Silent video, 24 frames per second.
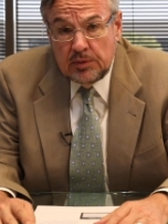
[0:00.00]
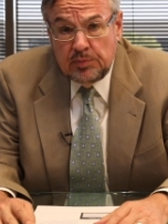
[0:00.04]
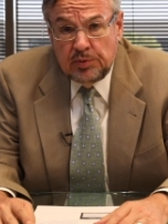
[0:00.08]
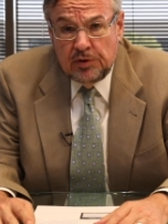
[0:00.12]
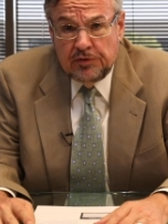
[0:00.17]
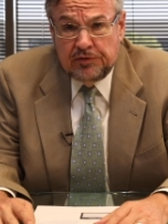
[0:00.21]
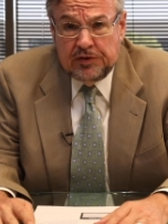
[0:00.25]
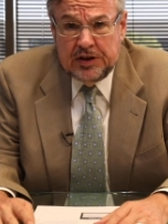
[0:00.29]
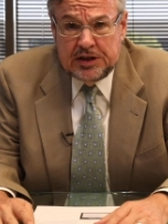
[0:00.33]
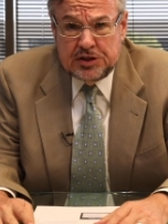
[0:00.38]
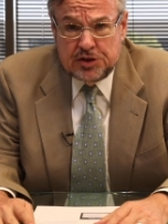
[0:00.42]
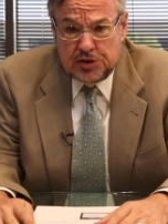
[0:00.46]

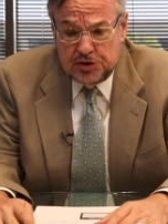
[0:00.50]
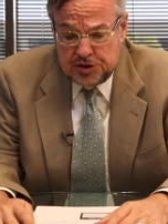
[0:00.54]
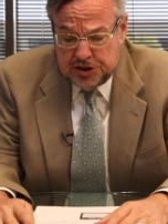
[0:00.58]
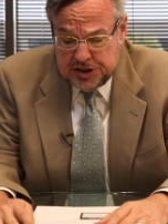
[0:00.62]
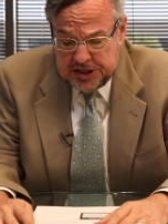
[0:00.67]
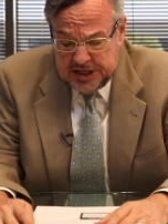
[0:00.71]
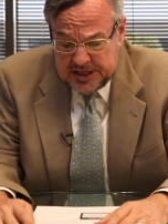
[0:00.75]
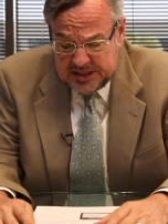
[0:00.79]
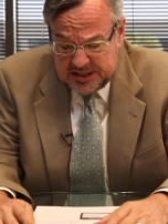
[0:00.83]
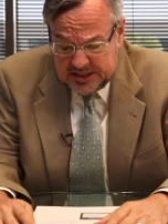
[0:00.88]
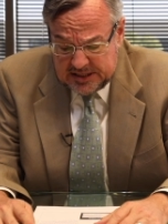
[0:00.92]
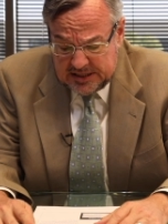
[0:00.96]
Professor
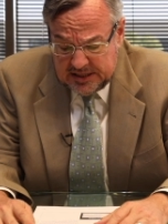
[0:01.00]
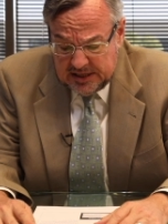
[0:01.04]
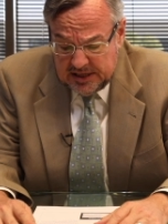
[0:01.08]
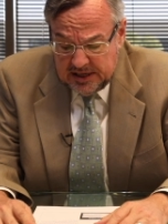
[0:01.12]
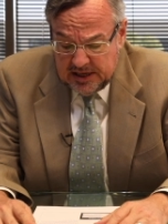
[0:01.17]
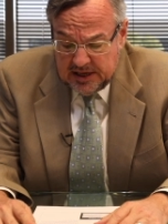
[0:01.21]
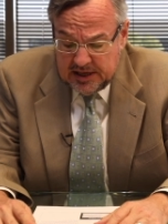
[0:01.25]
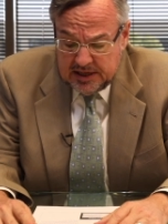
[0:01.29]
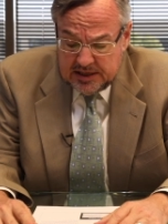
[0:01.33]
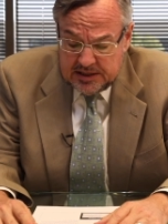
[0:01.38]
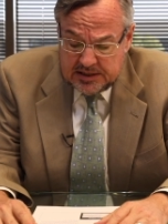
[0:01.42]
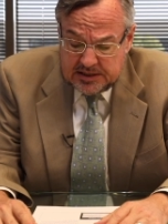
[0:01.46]
Schiess
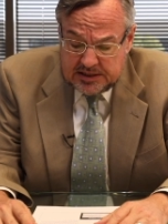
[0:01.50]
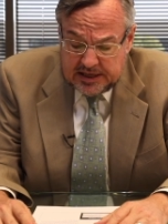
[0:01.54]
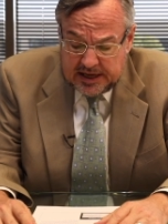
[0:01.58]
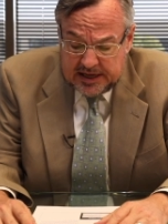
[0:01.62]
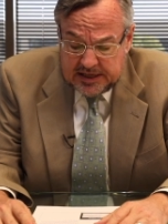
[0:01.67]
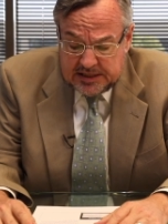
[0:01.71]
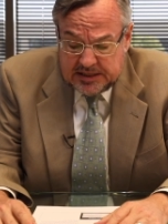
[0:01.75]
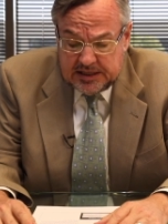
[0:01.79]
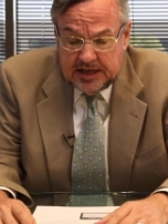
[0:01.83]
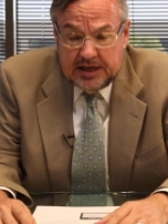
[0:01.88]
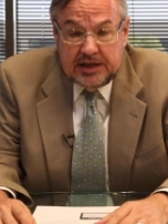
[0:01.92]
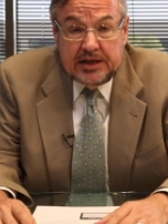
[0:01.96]

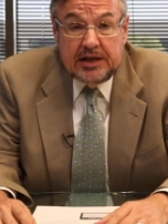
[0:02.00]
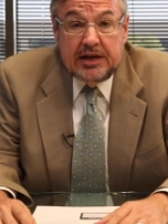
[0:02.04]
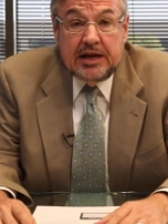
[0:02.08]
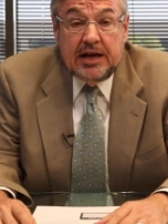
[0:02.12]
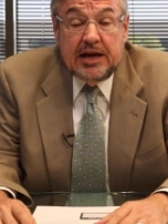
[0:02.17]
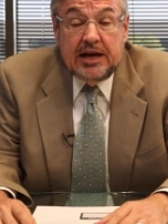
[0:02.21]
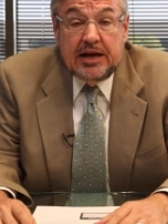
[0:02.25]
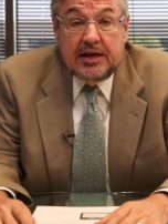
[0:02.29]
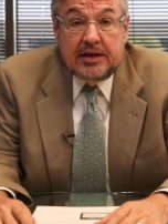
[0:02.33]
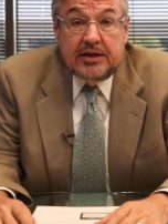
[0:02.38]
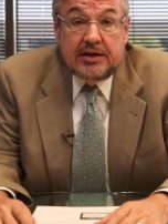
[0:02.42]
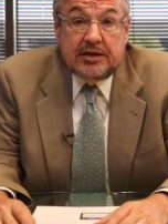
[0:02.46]
cites a
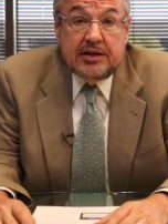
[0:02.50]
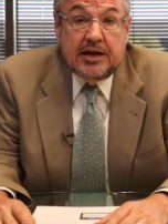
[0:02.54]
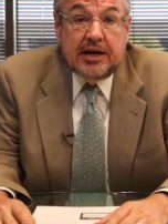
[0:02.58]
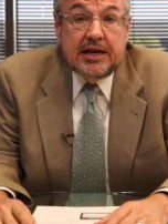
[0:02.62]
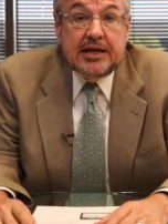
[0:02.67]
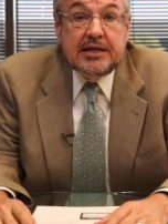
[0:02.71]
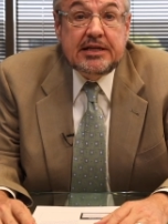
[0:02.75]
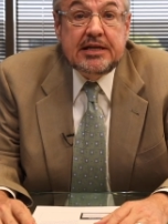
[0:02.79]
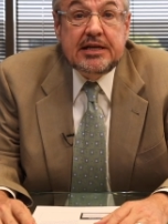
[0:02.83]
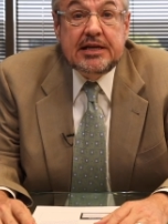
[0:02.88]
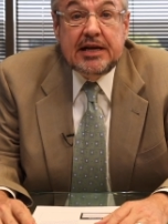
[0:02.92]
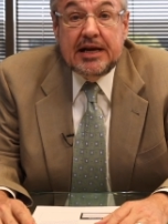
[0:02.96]

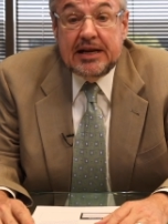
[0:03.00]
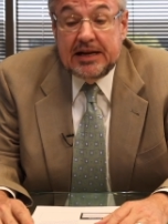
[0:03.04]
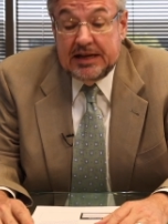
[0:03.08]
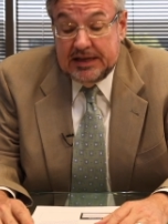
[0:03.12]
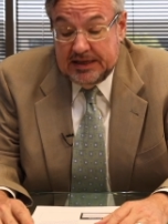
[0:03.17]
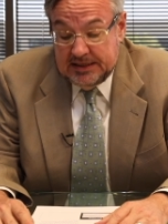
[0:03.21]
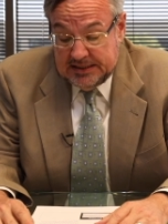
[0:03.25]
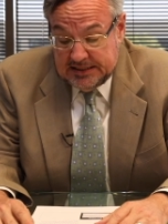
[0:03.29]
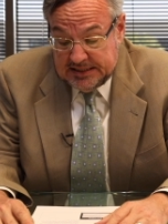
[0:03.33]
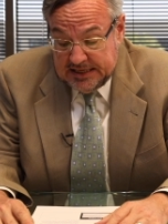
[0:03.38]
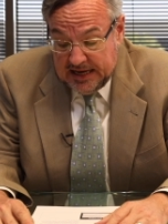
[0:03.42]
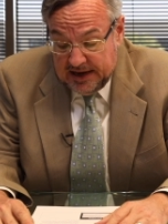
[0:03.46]

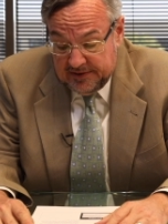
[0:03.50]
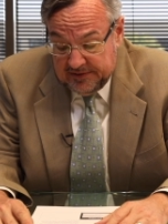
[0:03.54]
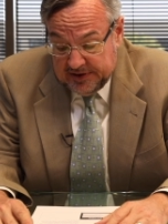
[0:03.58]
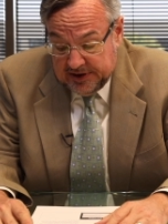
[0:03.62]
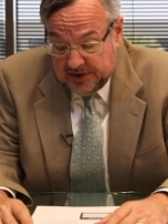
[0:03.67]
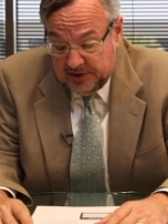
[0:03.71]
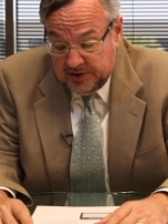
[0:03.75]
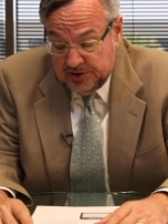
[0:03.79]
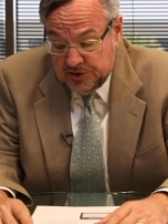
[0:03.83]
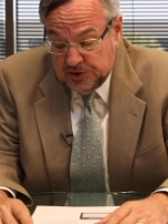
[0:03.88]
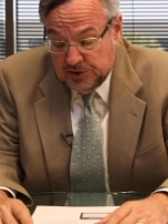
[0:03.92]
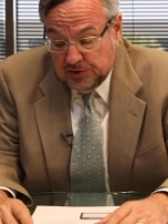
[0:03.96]

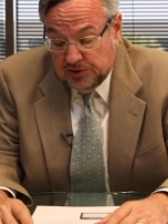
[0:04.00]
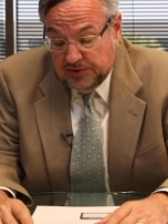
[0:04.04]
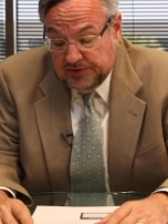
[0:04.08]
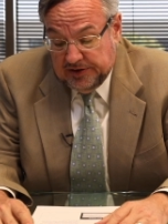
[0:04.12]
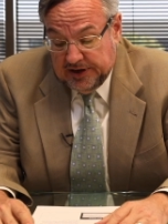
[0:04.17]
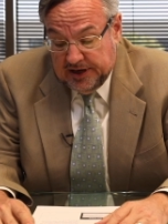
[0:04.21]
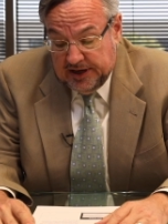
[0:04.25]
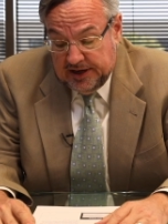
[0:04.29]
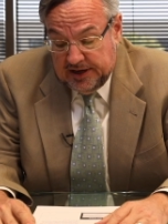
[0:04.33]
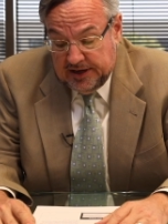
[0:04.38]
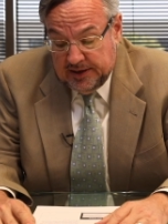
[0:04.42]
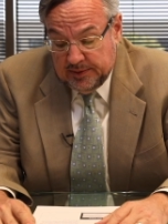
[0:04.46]
1987
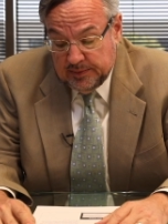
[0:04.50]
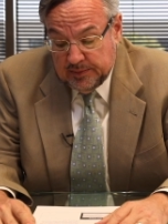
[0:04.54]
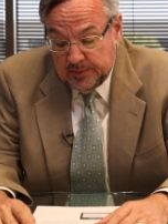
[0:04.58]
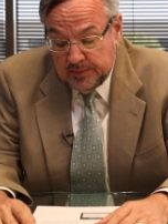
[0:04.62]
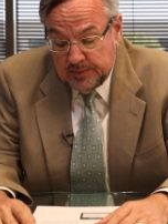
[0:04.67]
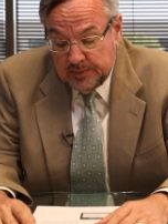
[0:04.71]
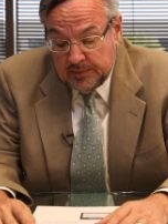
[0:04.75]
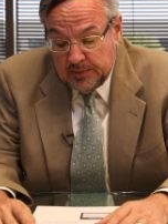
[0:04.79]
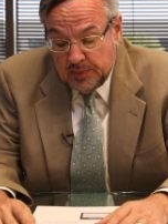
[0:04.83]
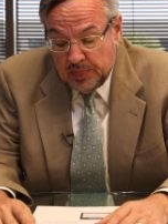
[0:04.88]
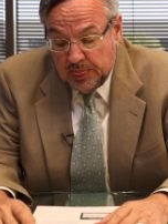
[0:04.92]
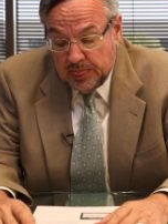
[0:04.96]
survey
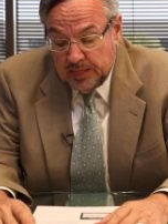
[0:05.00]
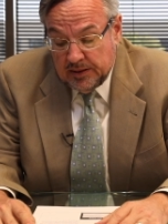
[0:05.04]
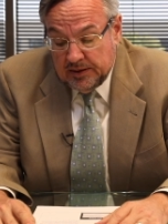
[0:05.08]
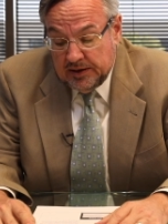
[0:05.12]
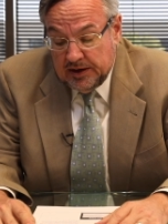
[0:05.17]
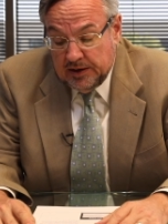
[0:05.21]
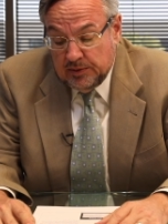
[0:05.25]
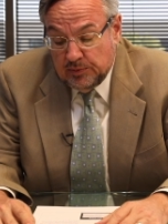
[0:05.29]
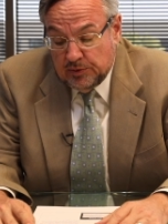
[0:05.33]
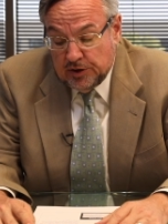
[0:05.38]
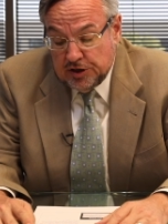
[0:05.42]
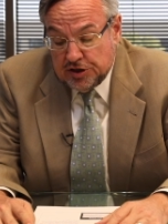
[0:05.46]

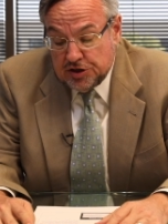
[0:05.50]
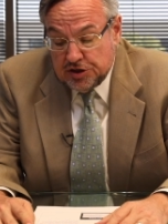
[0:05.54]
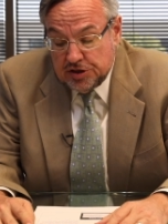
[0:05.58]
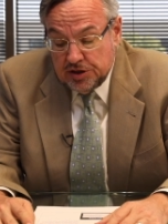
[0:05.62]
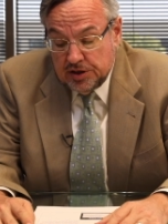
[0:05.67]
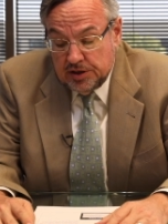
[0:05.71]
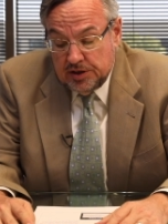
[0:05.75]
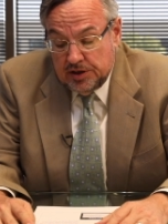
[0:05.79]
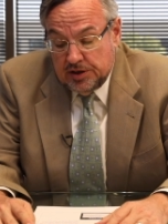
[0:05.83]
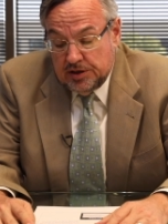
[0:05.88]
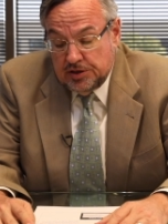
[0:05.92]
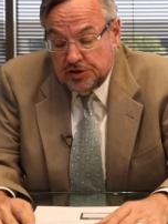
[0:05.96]
in
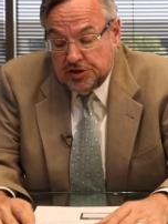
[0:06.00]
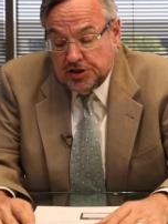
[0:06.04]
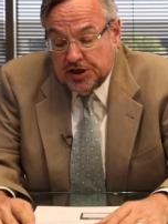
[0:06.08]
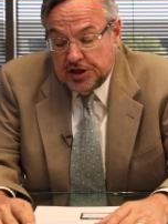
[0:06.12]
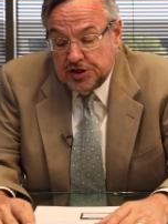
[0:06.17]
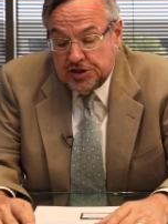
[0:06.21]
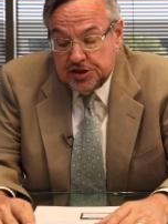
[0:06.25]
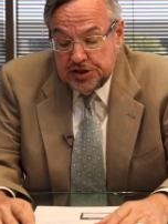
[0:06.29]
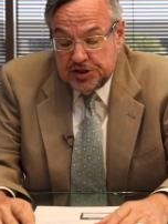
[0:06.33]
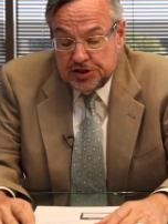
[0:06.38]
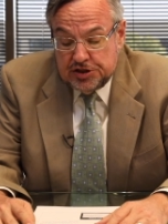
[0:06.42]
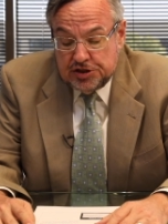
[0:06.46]
which
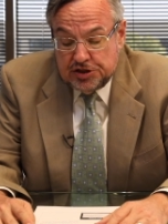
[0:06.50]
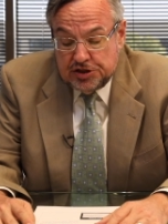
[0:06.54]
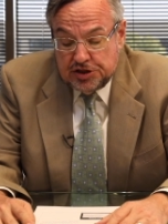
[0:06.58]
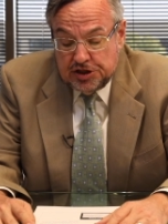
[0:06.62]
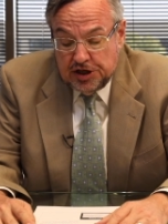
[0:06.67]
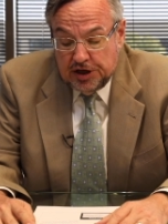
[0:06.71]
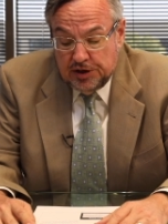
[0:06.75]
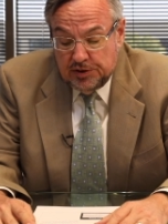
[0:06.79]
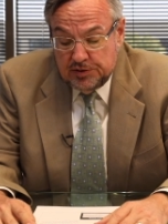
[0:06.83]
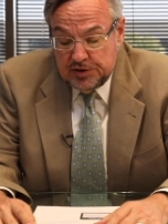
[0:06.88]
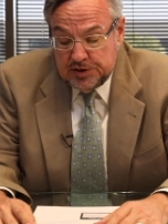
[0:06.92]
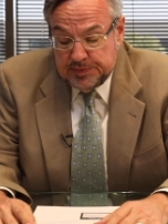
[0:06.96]
judges
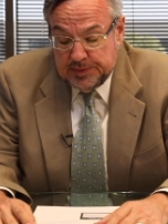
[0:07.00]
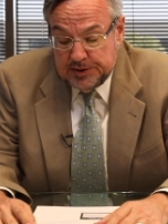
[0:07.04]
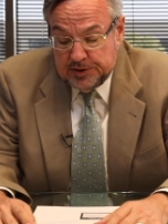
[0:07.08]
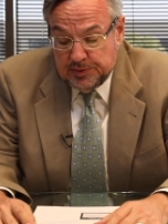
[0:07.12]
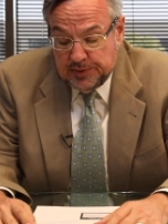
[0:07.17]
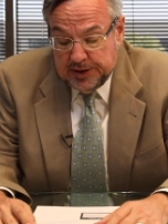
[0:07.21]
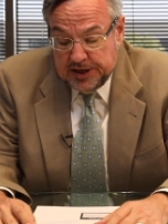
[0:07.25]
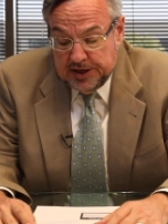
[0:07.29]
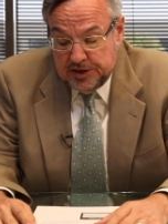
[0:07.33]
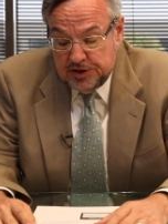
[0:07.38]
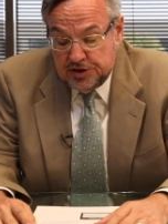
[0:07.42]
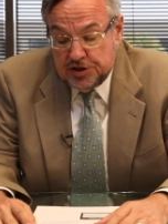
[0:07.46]
chose
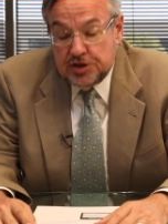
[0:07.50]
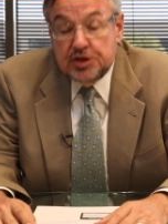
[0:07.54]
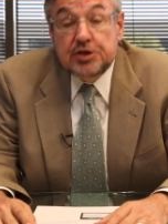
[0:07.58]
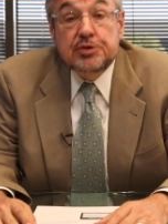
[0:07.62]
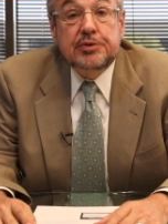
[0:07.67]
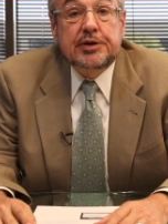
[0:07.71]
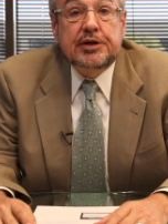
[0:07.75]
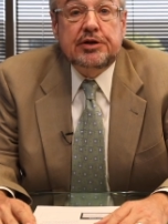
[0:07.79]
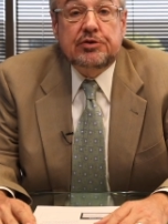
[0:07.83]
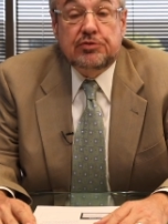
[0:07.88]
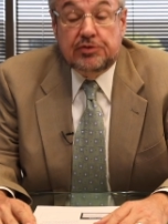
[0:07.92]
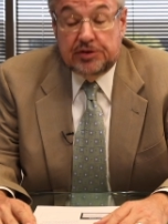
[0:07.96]
between
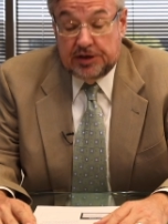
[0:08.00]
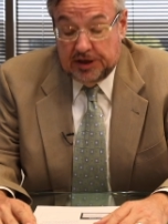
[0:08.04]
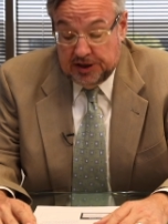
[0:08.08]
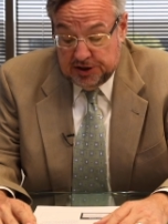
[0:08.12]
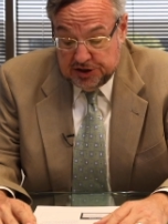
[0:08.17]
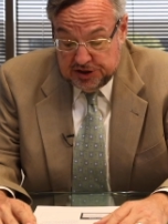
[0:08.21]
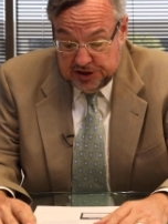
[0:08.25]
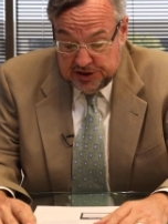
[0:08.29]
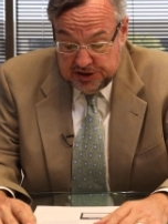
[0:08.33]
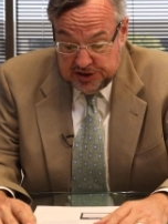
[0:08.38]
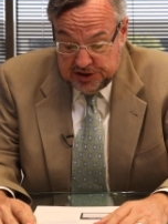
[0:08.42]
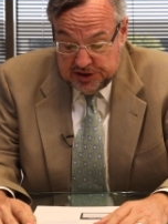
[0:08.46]
two
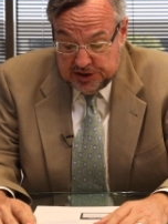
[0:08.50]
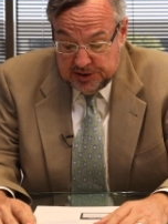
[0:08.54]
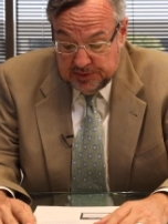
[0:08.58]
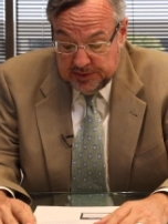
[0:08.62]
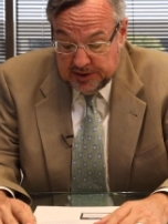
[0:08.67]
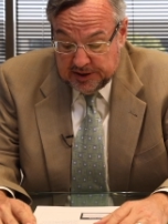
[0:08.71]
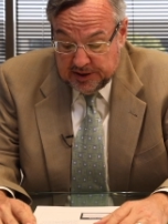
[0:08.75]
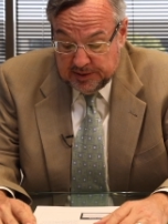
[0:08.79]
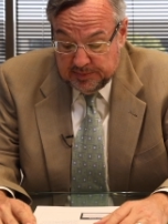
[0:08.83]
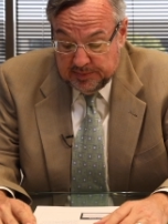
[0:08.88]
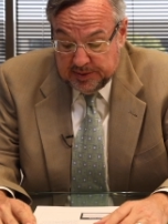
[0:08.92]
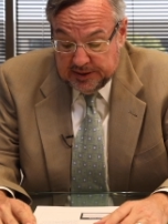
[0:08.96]
introductions to
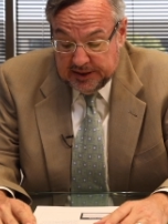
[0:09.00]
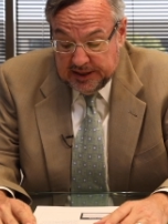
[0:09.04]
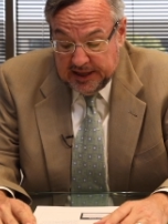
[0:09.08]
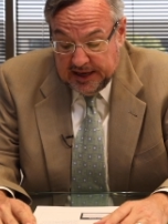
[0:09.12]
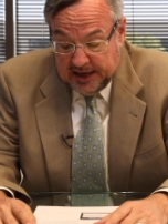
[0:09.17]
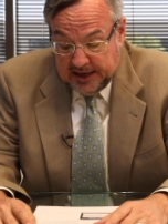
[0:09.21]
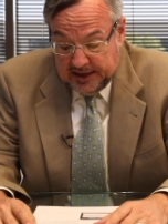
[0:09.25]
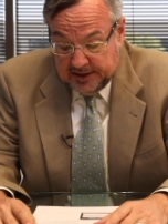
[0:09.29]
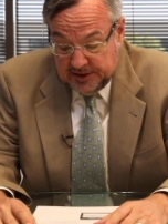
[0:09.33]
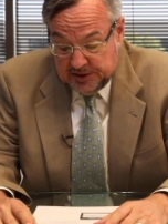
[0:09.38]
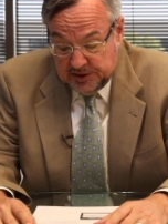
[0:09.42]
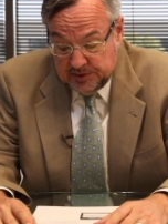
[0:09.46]
a
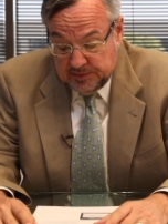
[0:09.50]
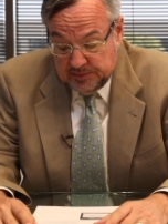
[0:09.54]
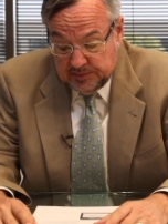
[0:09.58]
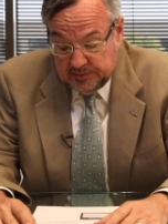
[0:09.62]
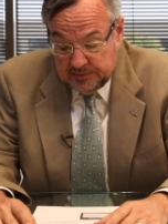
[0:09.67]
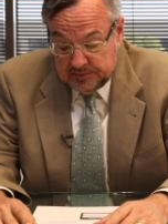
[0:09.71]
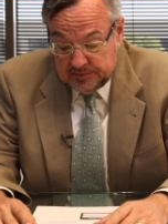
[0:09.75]
complaint.